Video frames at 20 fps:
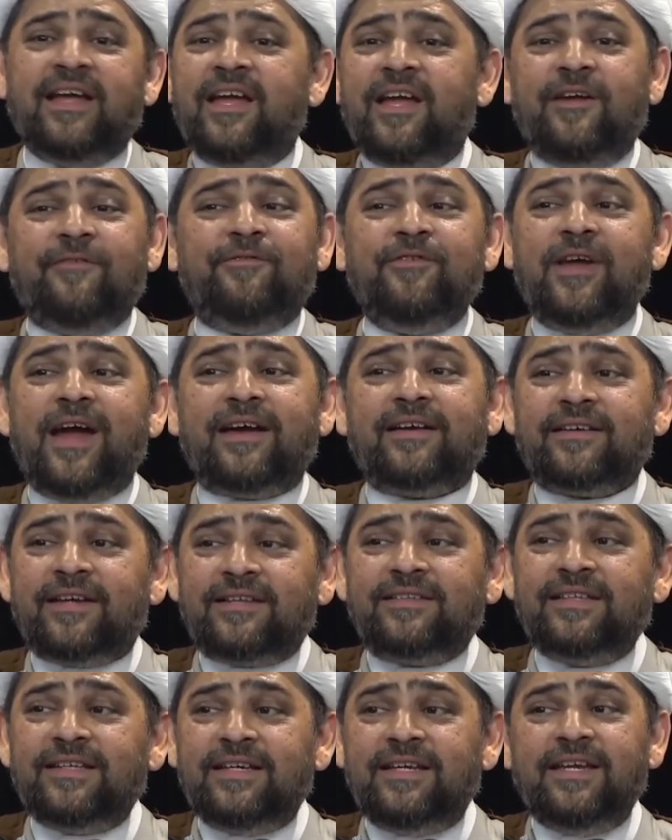If you had
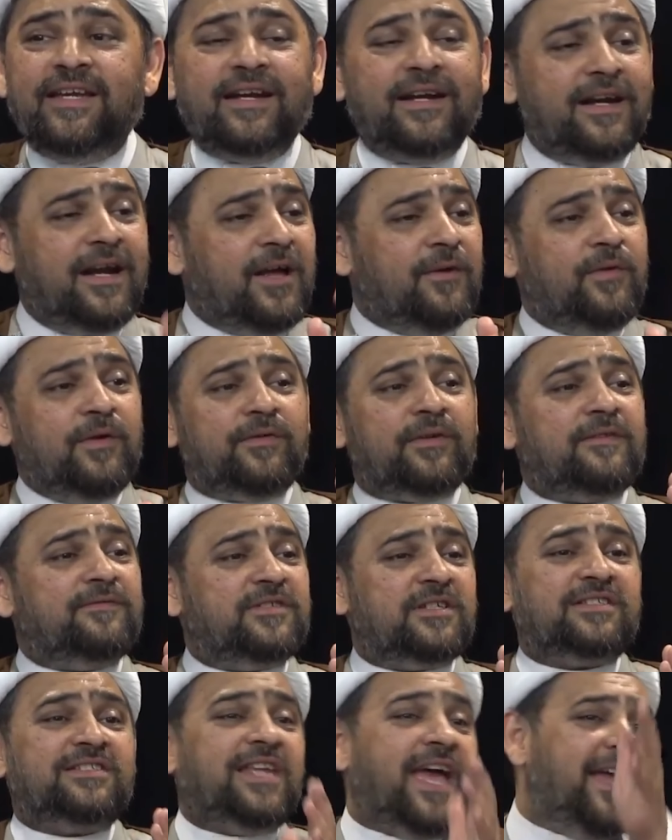nothing here, we would have
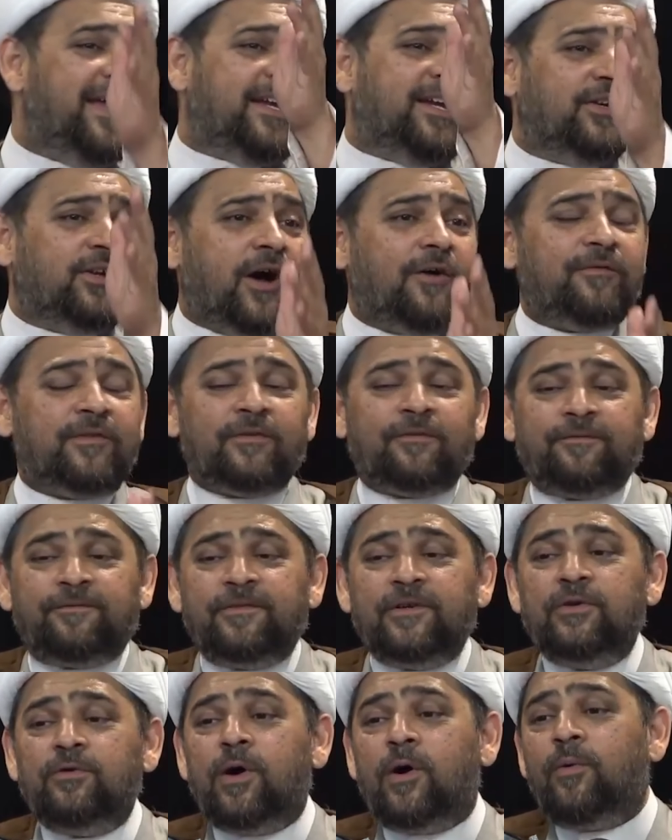just taken off and
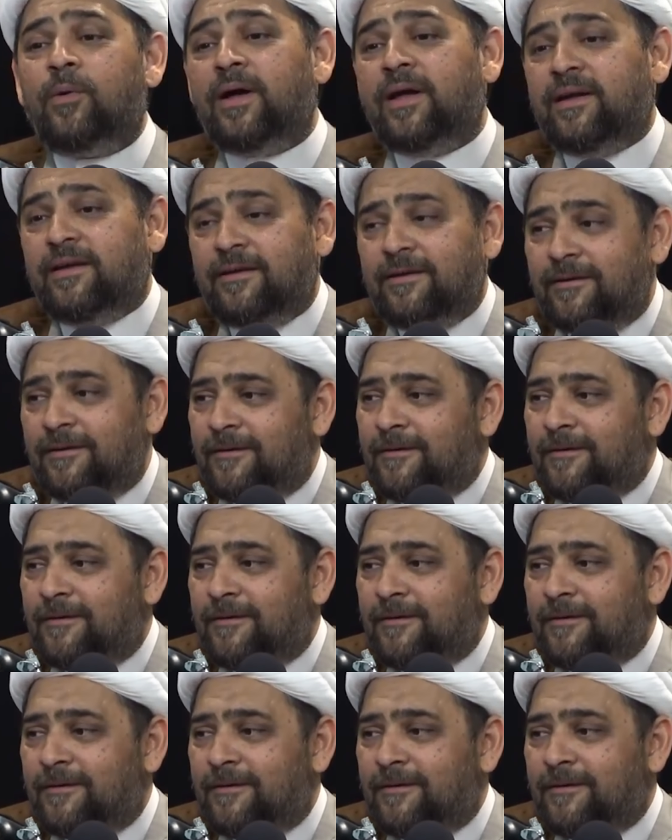flew away.